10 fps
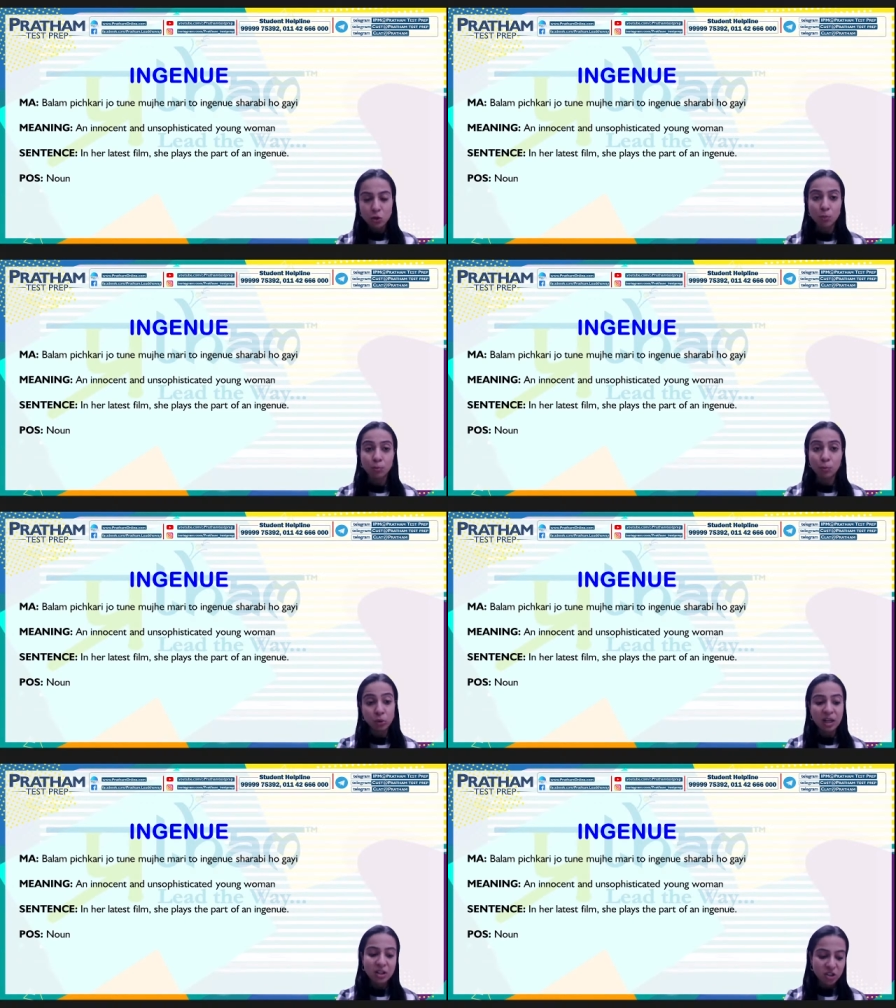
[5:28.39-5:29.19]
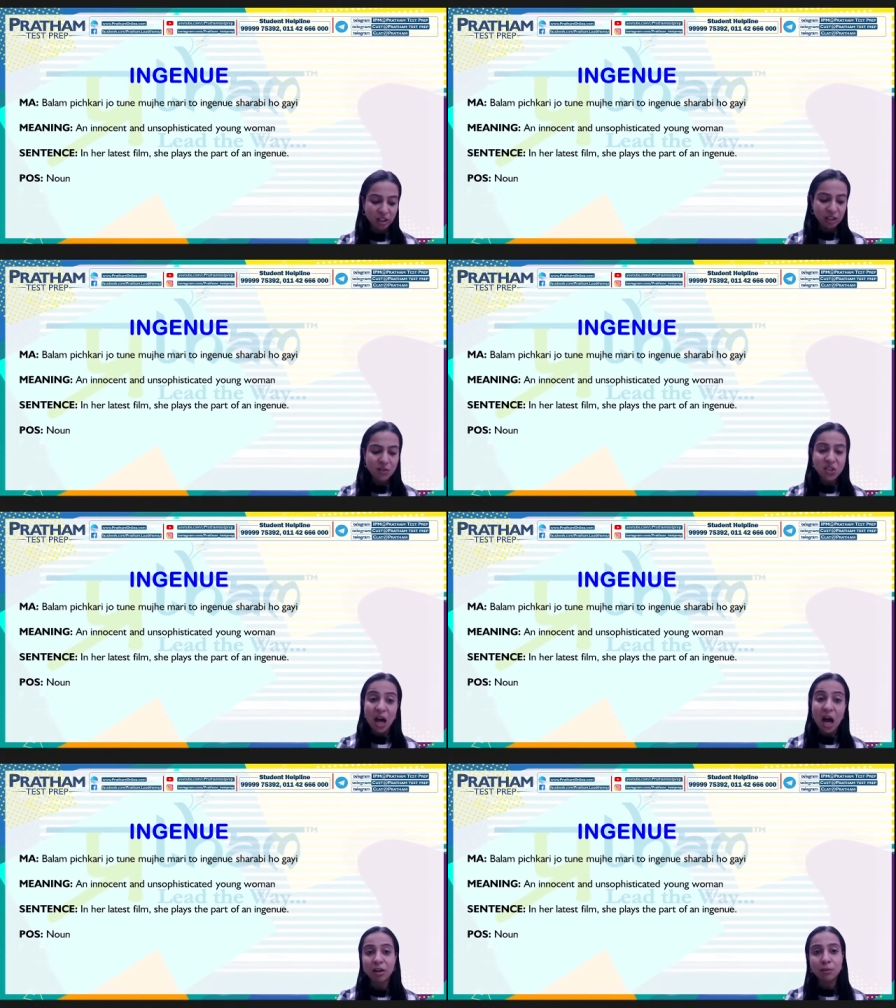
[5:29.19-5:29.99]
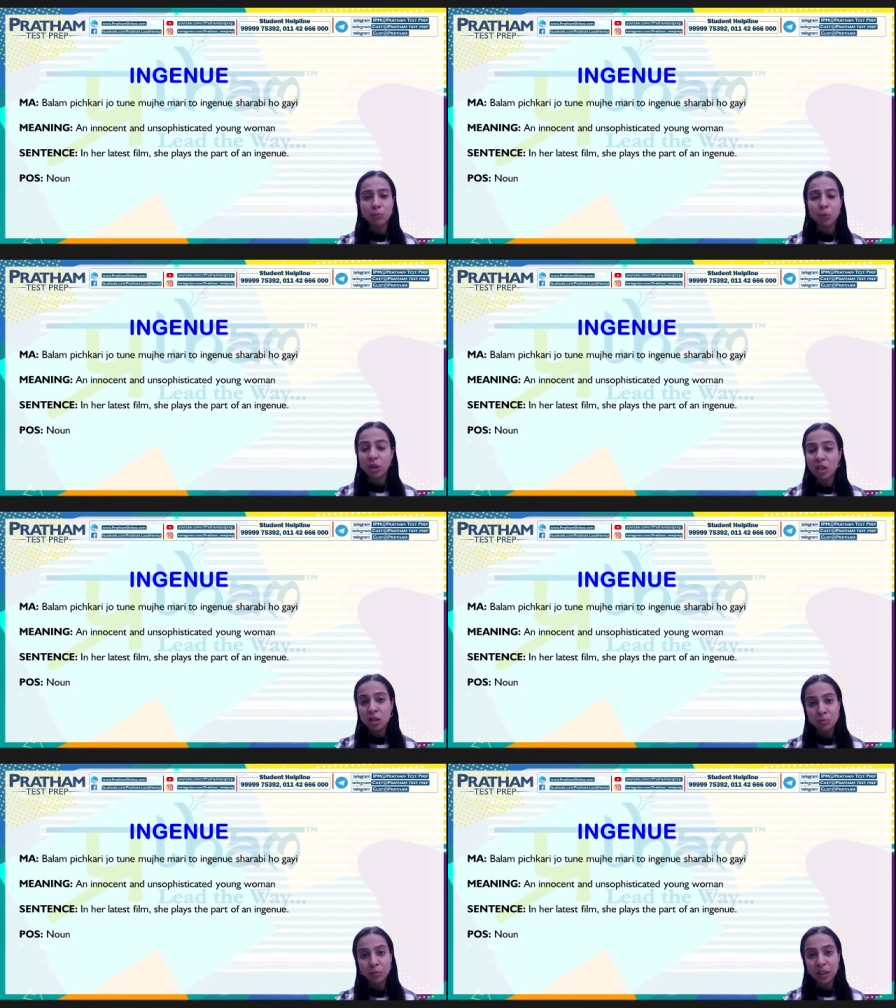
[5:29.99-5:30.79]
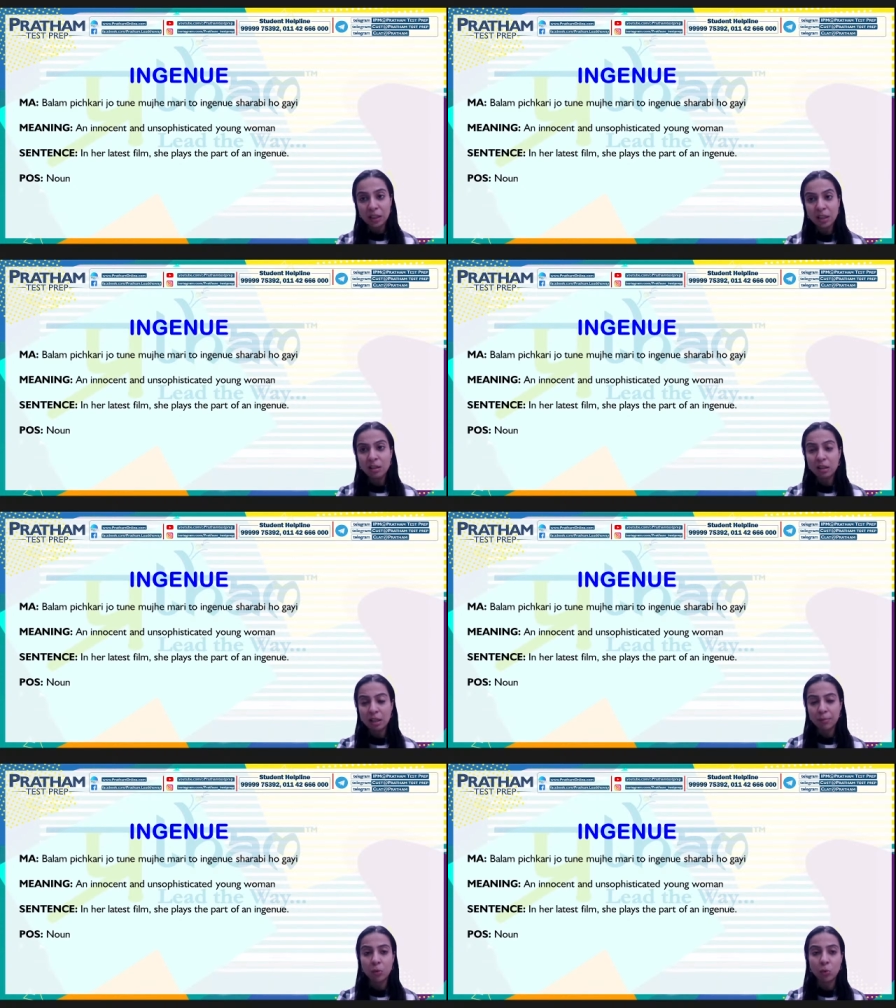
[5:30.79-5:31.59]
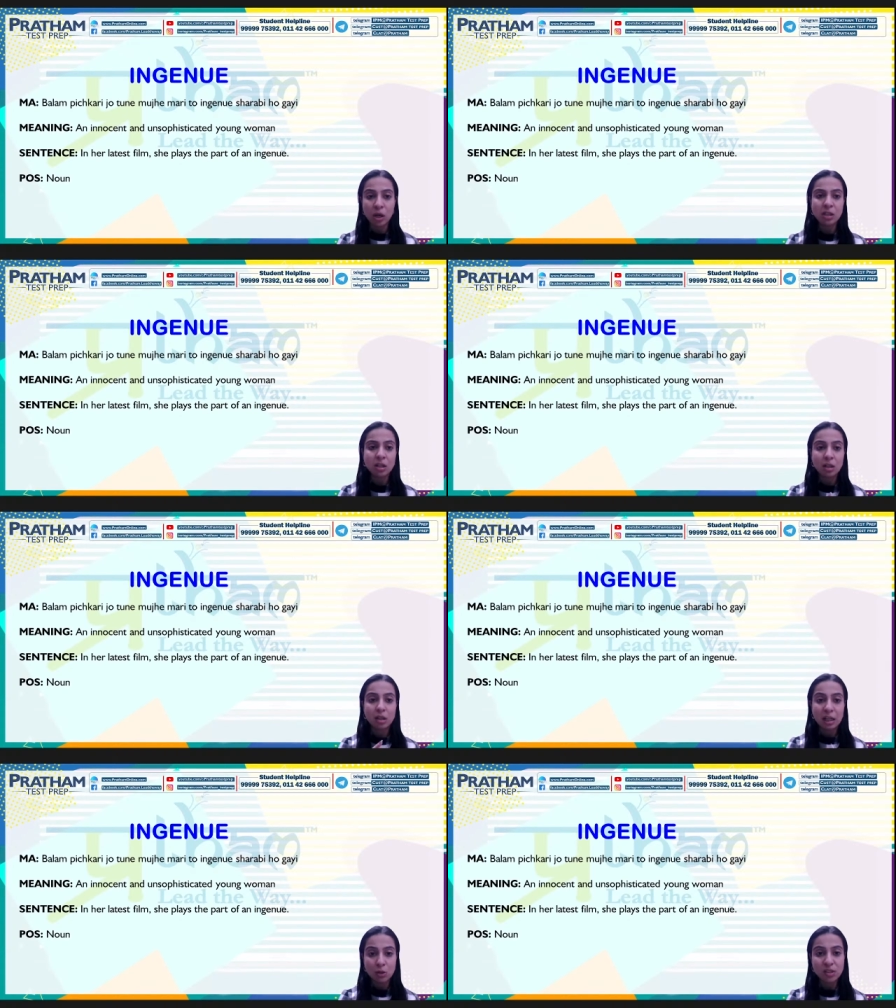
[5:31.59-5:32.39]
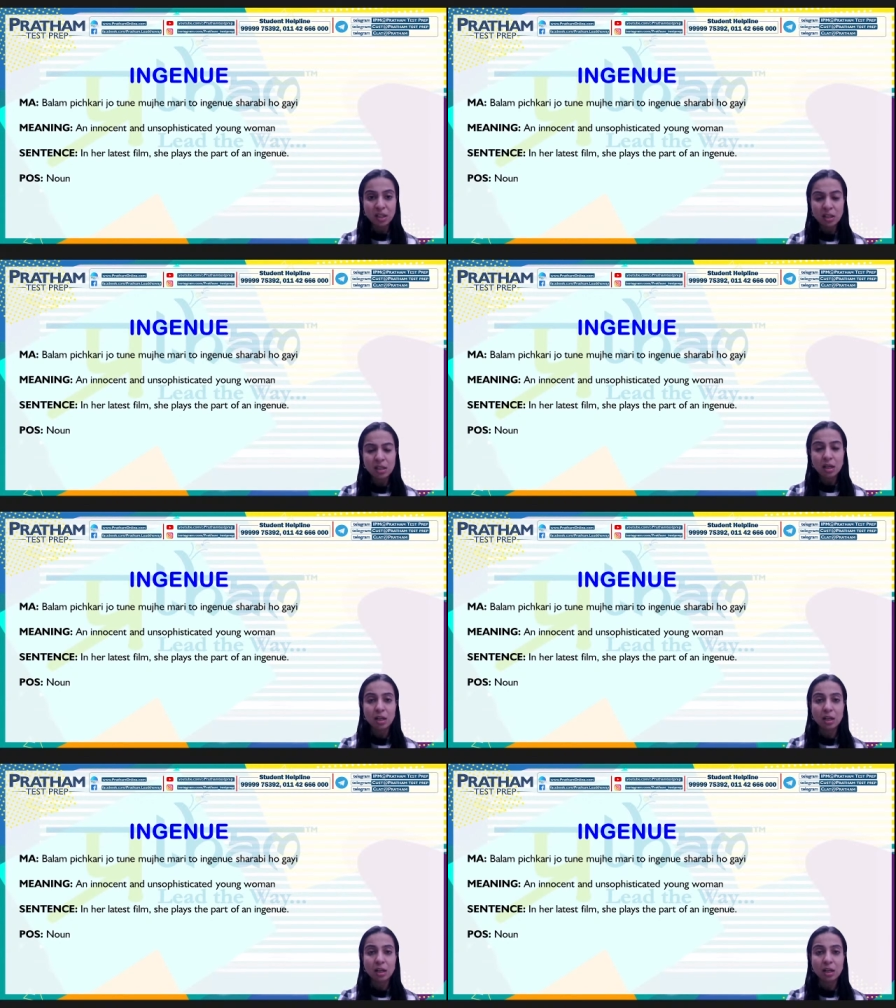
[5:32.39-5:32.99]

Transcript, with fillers: So both the adjectives are important in the meaning. Number one, innocent.